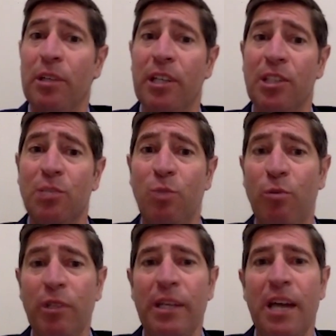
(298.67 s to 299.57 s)
is we're
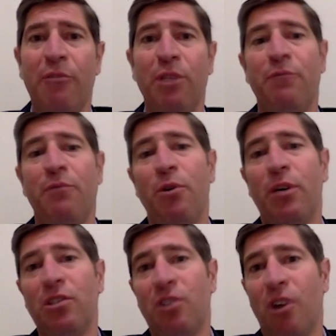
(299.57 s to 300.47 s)
really heavily
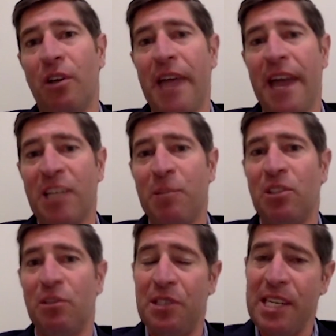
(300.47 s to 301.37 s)
focused on the
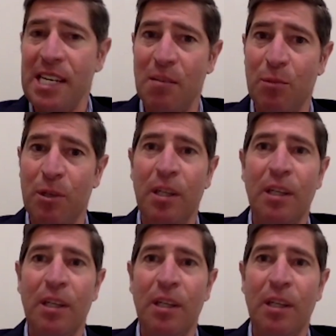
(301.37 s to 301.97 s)
aspects of team,